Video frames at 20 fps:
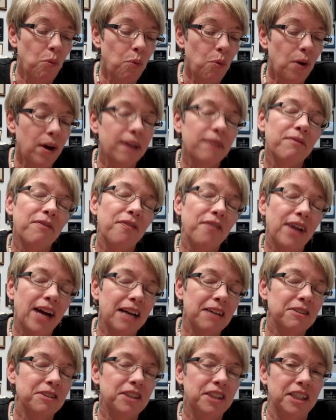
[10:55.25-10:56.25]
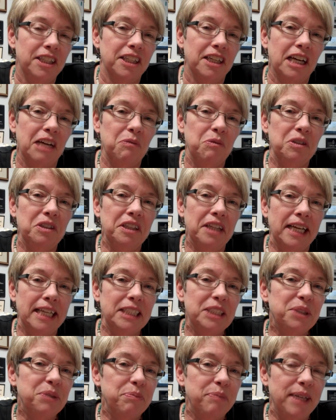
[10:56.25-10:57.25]
One final thing I would
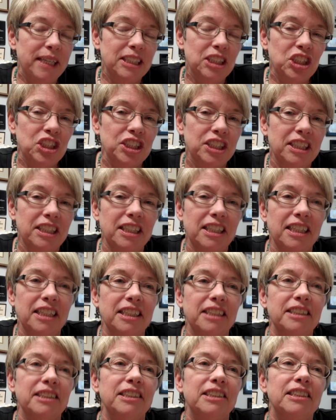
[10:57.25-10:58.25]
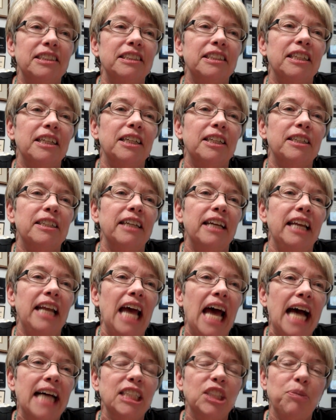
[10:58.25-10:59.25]
like to mention is an
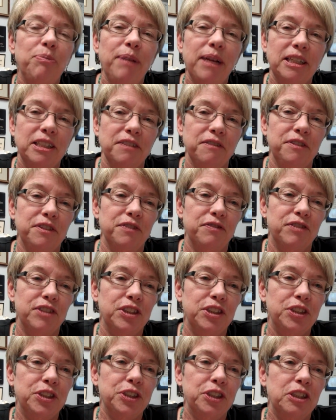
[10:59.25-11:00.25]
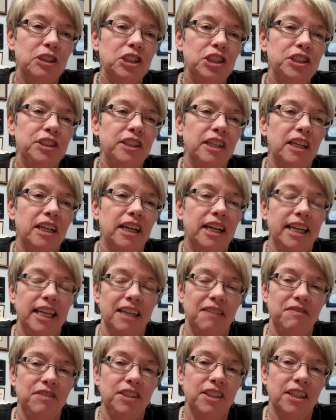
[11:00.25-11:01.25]
aspect of the research that I
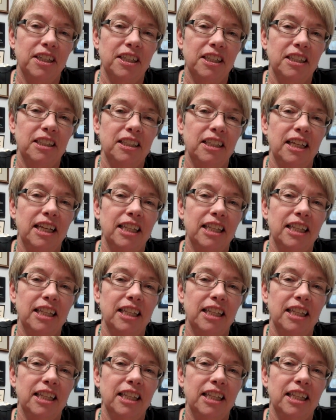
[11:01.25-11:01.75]
have done